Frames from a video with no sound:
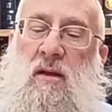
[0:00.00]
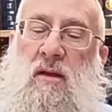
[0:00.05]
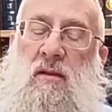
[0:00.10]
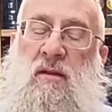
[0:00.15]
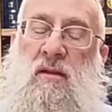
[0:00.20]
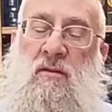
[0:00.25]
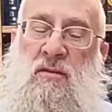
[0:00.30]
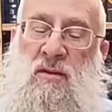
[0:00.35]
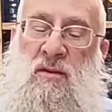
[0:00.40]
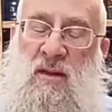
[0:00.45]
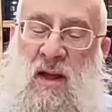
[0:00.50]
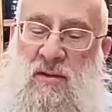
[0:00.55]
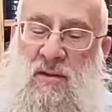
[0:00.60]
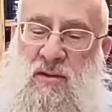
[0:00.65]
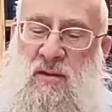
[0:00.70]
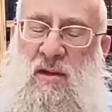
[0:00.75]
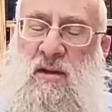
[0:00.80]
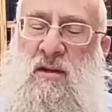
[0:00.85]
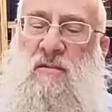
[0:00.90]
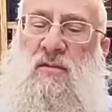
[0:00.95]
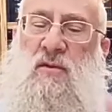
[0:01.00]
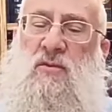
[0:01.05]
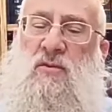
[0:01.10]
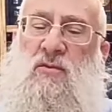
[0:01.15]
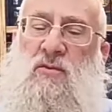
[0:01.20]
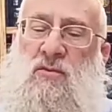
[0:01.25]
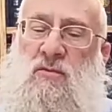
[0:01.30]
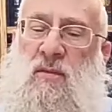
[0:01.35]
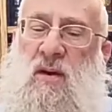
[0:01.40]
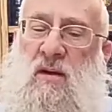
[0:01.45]
There's not just
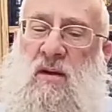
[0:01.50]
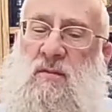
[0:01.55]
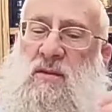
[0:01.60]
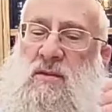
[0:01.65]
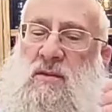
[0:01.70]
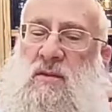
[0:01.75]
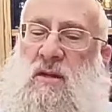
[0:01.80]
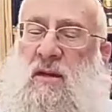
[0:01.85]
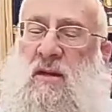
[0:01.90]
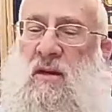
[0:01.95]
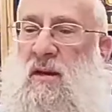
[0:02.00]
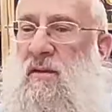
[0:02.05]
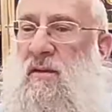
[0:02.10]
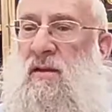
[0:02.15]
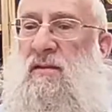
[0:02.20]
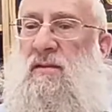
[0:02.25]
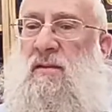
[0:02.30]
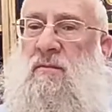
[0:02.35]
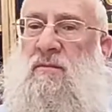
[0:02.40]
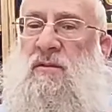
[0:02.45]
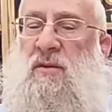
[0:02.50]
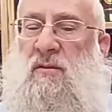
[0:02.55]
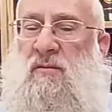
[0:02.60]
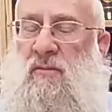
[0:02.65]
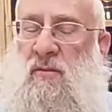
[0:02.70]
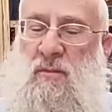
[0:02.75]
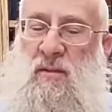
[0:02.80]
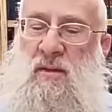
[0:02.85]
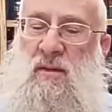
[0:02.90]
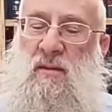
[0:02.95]
individuals made a mistake and did something
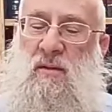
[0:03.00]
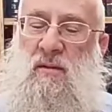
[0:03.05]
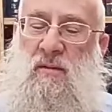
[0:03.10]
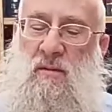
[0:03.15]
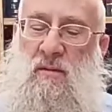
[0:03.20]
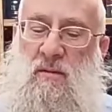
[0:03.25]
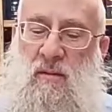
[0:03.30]
forbidden.